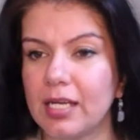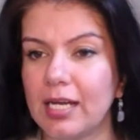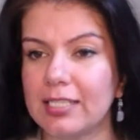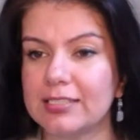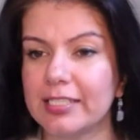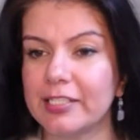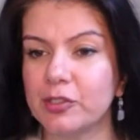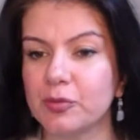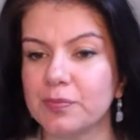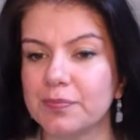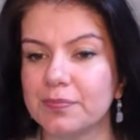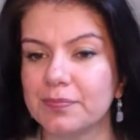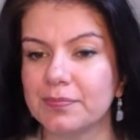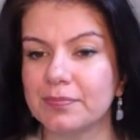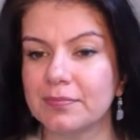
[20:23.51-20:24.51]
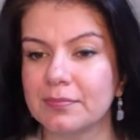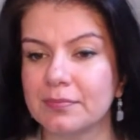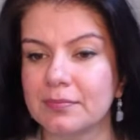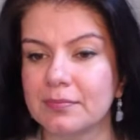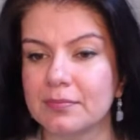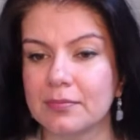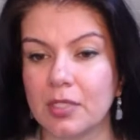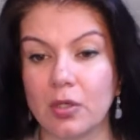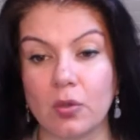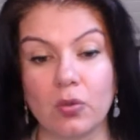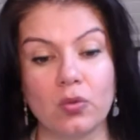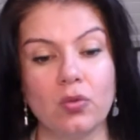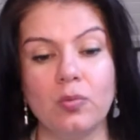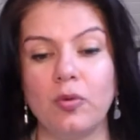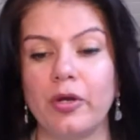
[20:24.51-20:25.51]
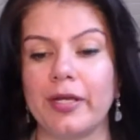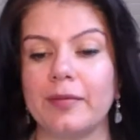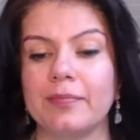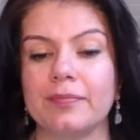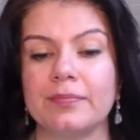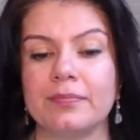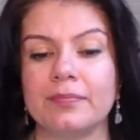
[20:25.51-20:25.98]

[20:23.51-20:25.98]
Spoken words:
I'll tell you. Oh boy.